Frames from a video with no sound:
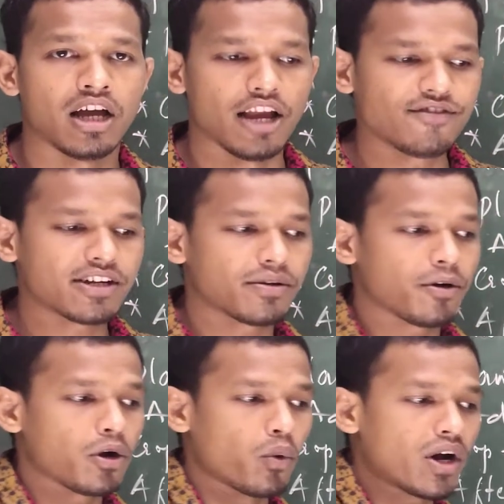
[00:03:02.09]
If that
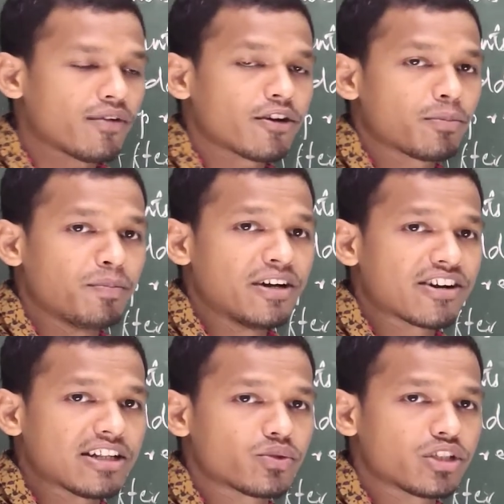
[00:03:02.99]
whatever
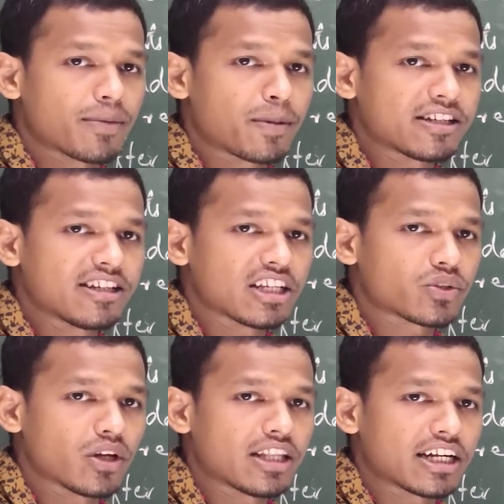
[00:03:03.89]
minerals which are present in the
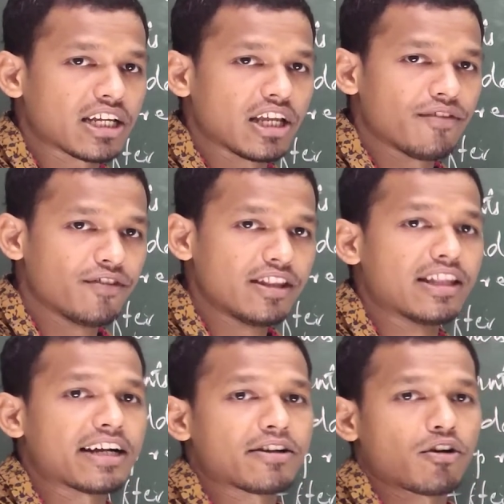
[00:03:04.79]
soil, that if
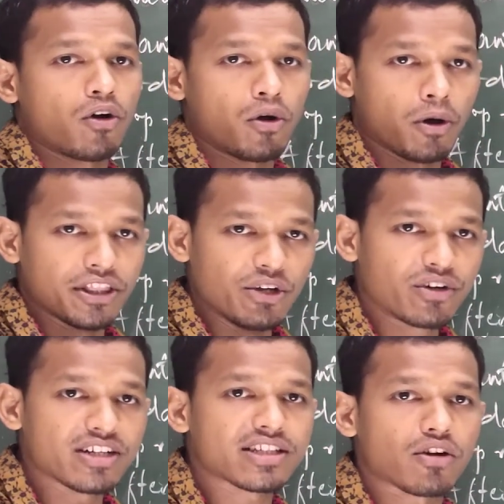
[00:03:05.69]
that
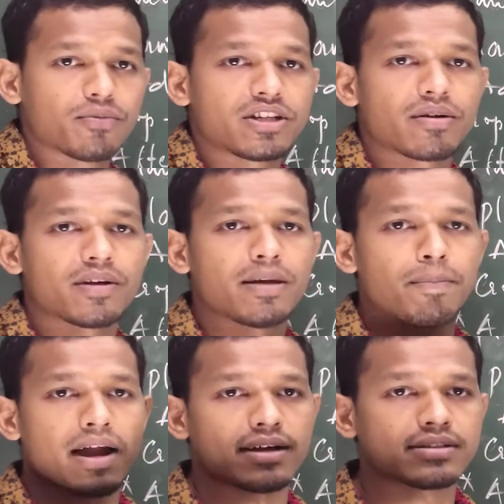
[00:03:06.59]
nutrients are absorbed by the
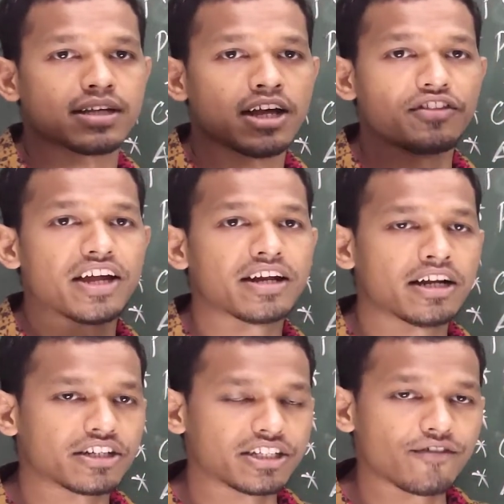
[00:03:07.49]
plants,
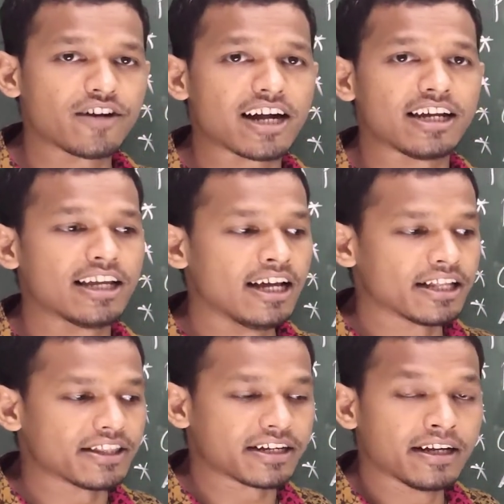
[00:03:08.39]
then definitely
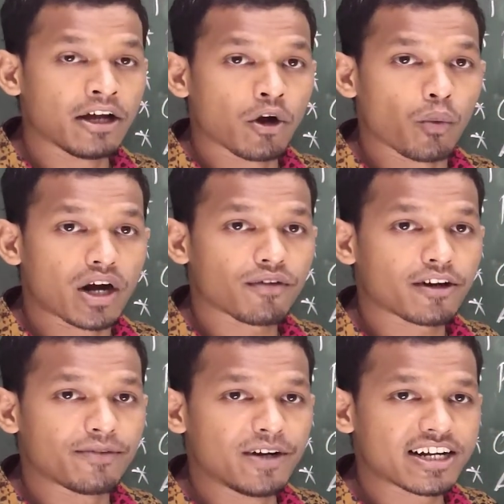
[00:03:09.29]
that
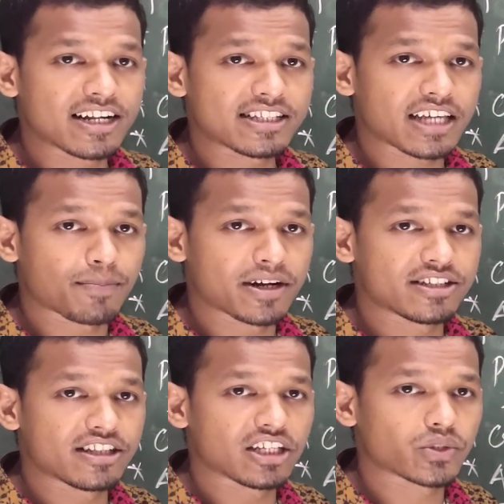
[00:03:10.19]
whatever minerals are
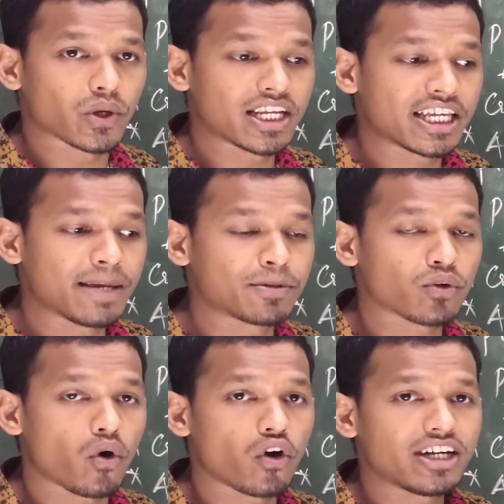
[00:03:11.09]
present in the soil keeps
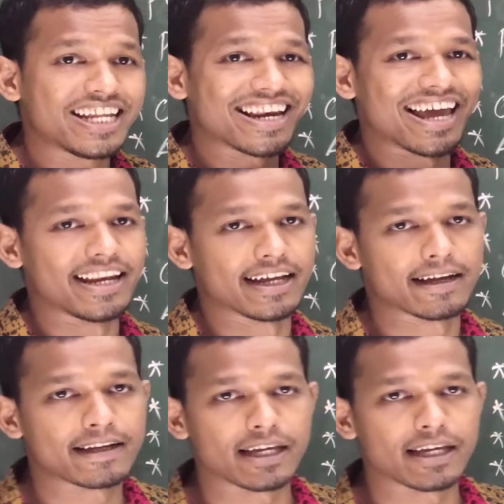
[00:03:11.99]
on declining.